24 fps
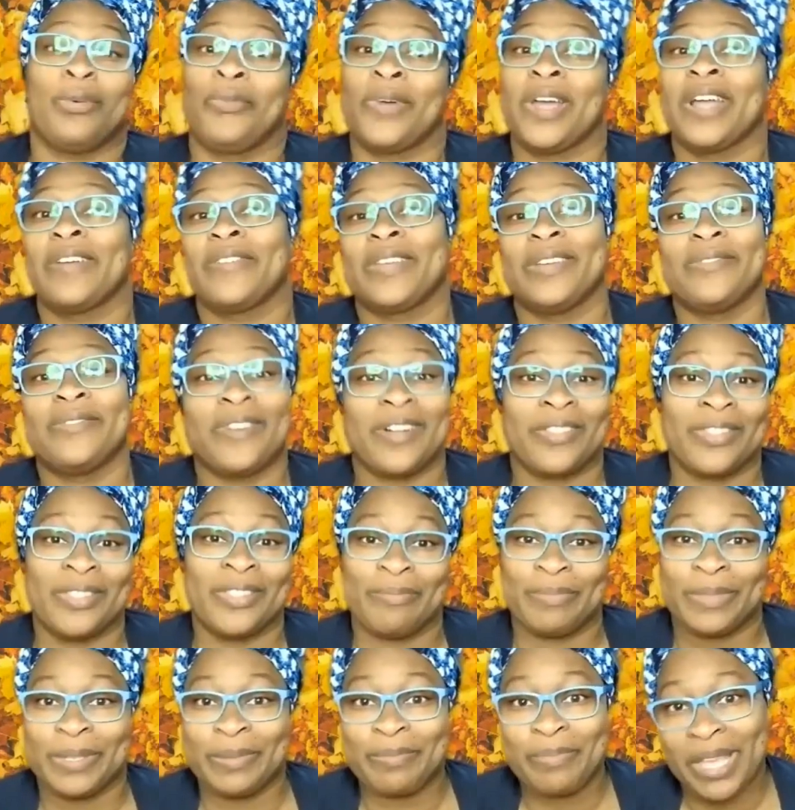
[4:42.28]
the way we want them
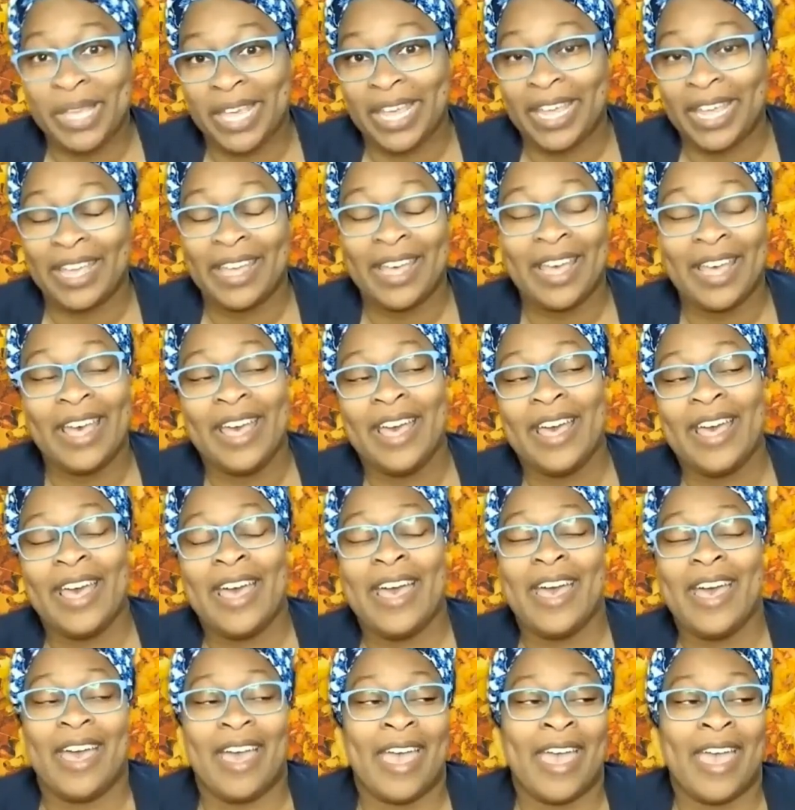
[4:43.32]
to be.
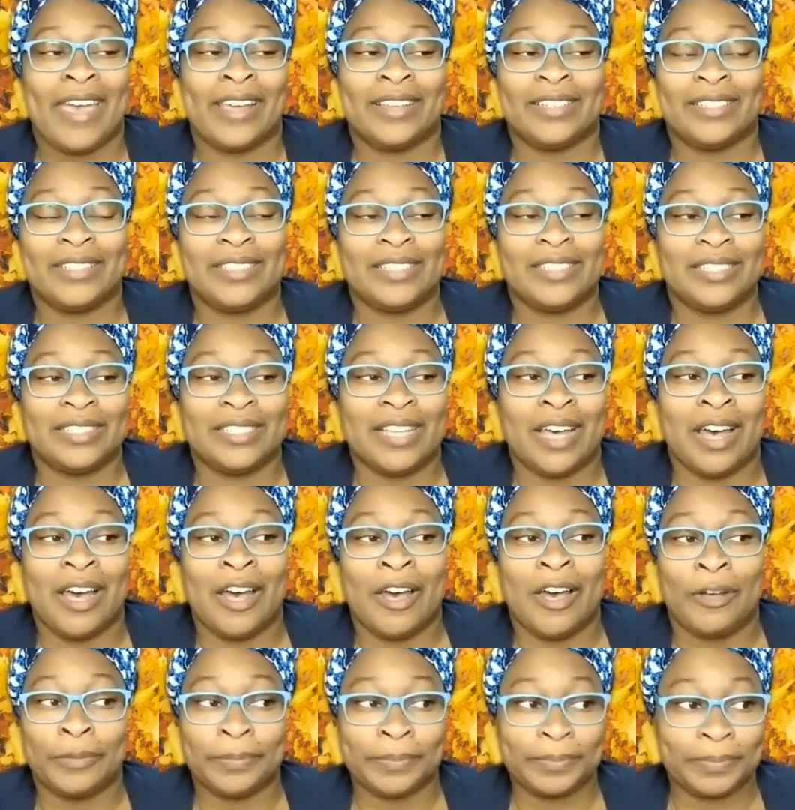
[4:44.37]
And
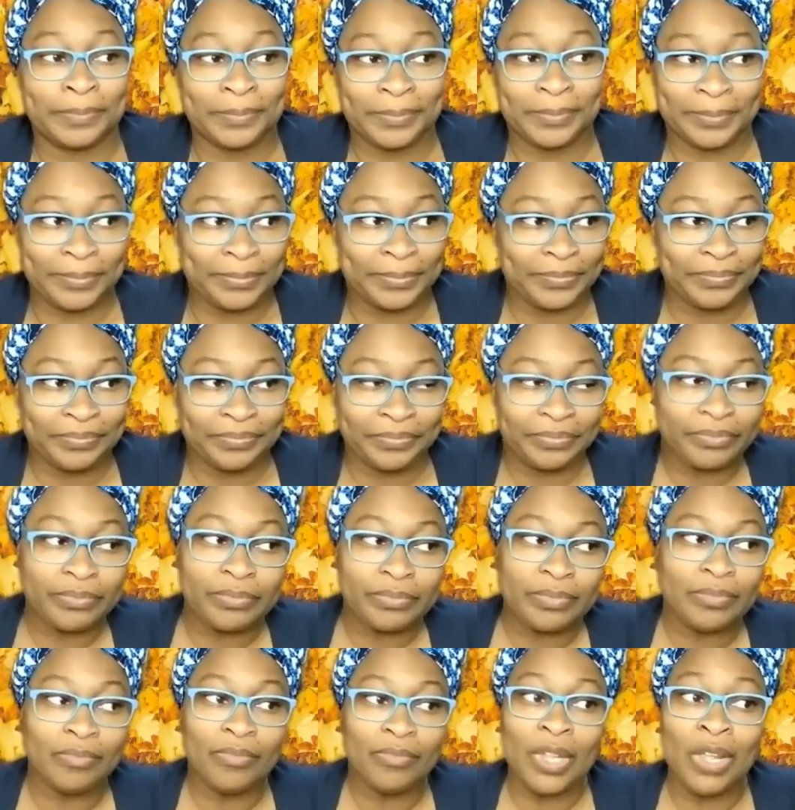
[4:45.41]
um,
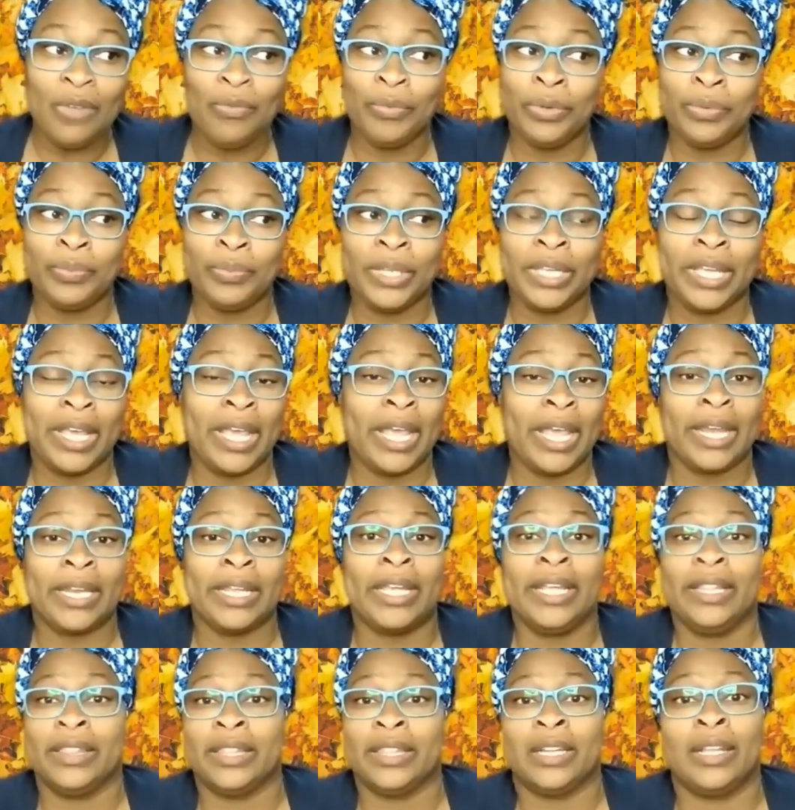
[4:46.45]
when we can't
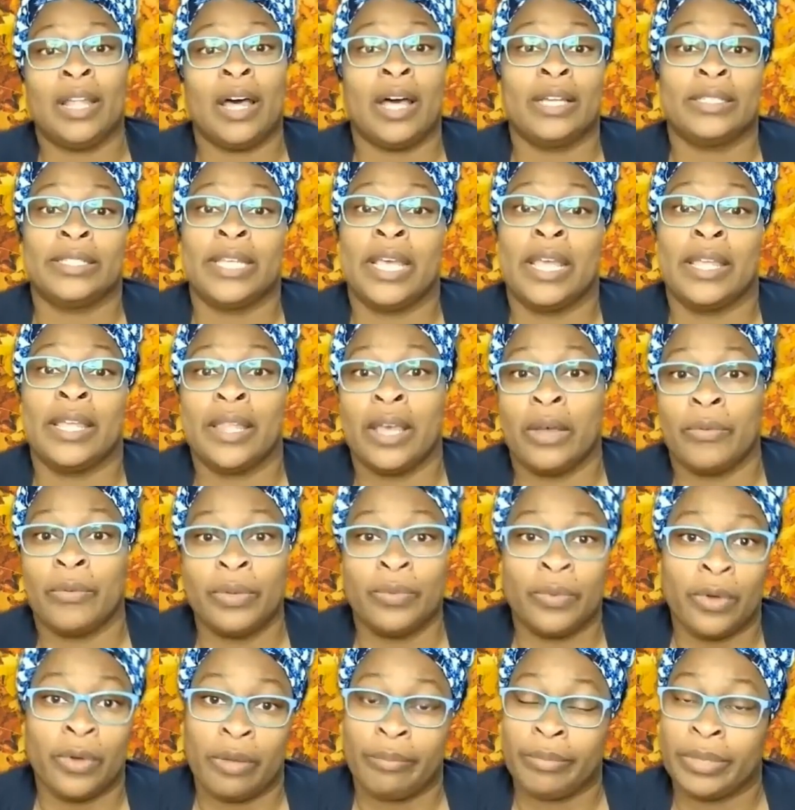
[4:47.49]
get the latte that we
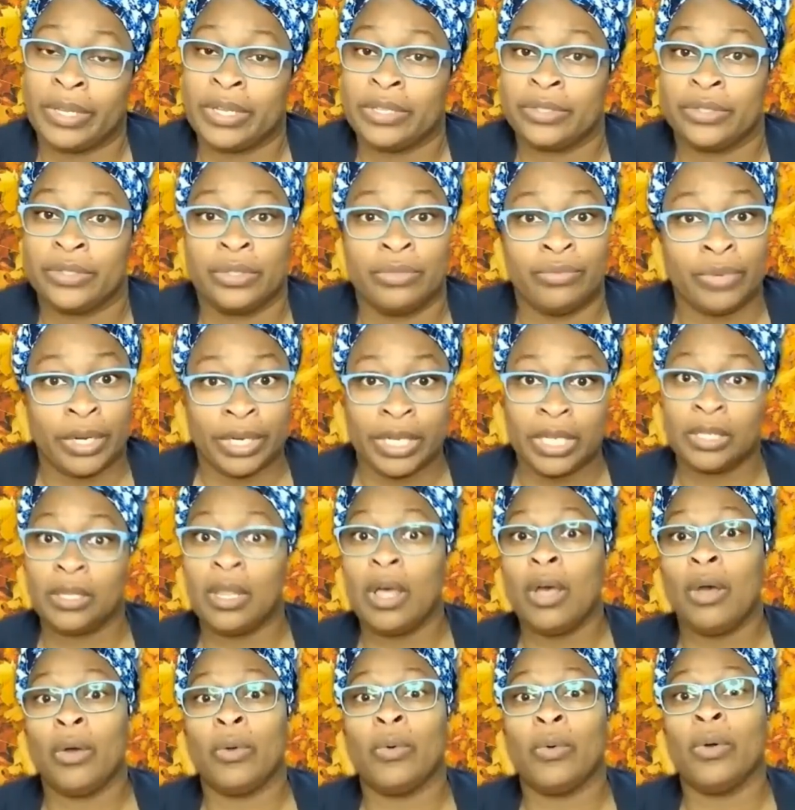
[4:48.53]
want because they're running
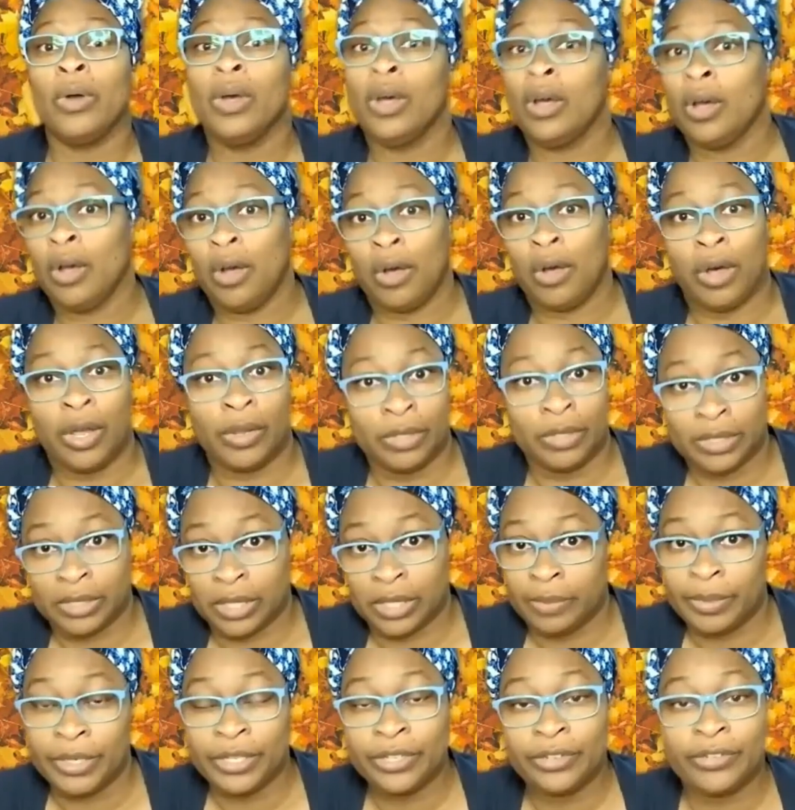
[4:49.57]
low on
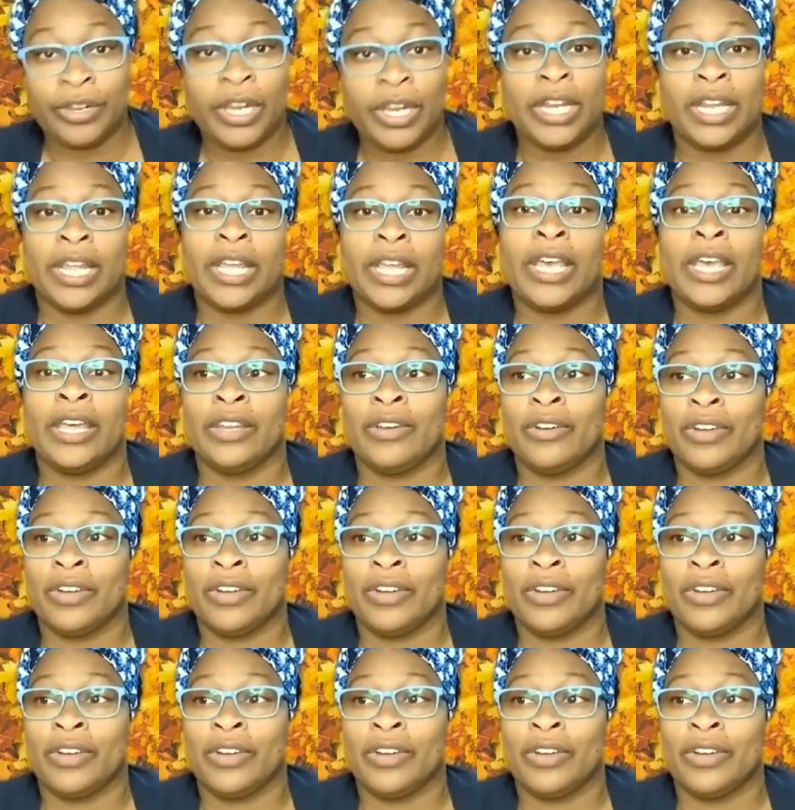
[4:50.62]
some ingredient,